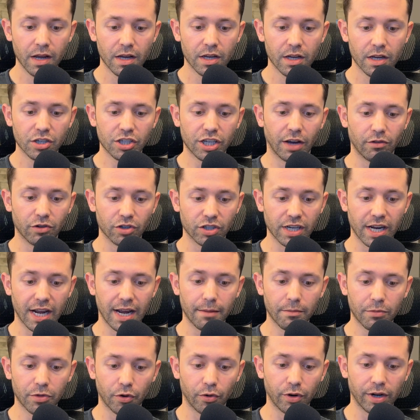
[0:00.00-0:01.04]
Challenge
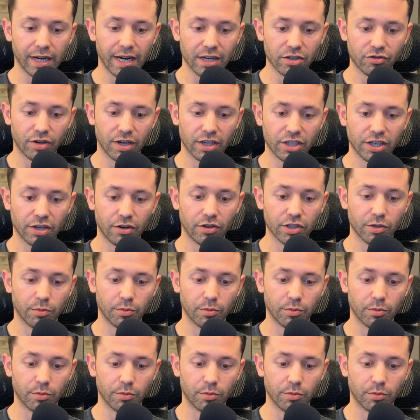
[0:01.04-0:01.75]
name, 30-day strength challenge.